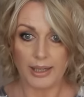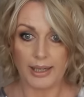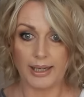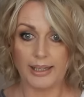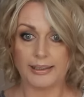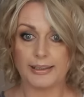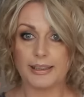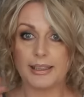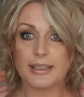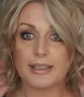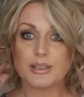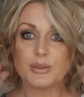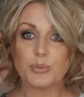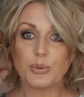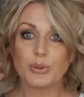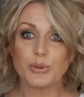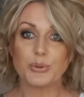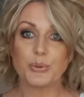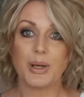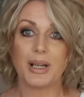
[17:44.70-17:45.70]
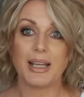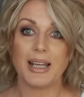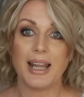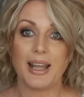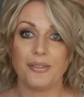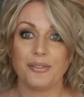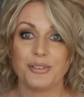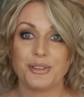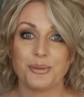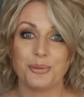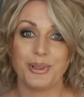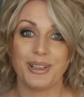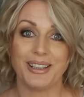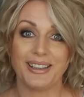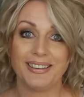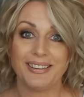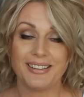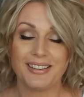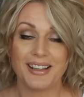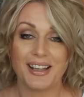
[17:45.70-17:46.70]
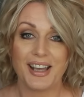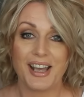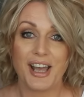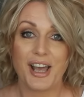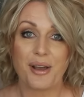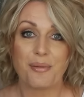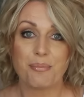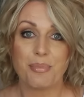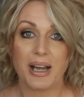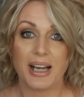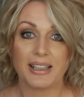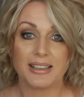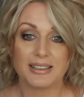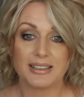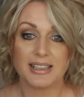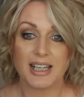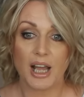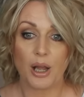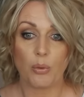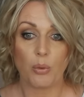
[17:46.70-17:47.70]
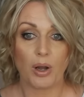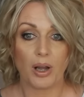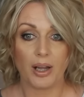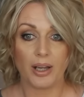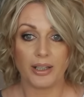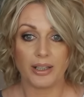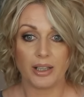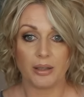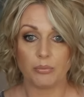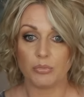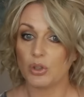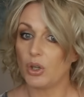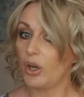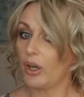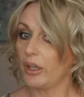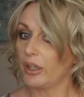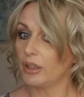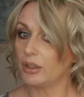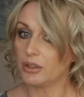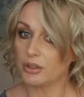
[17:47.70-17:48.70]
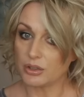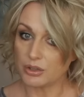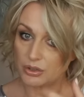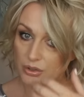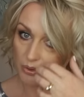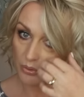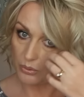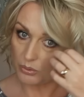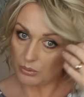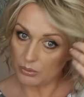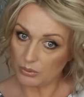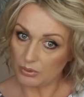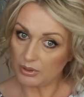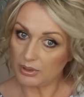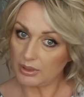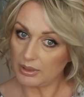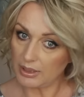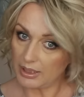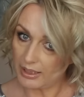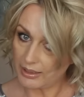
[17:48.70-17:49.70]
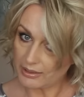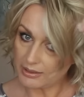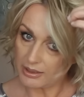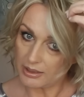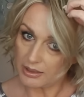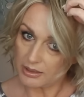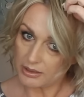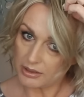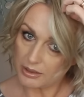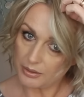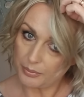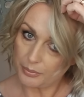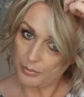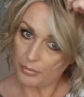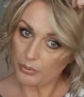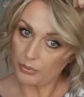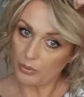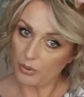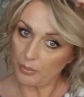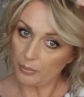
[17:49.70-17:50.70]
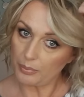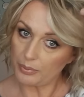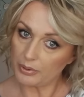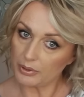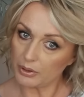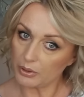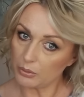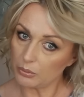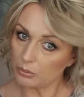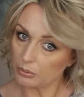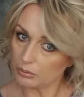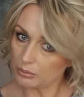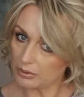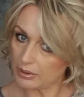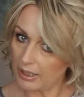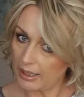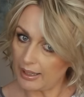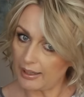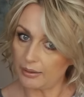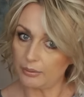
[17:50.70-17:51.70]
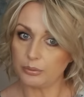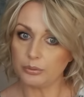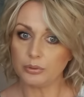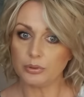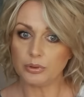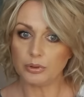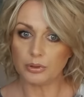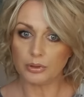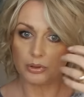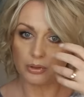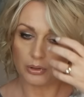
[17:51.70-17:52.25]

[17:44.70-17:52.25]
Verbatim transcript: And that's what you are left with. But now I am going to let it properly cool down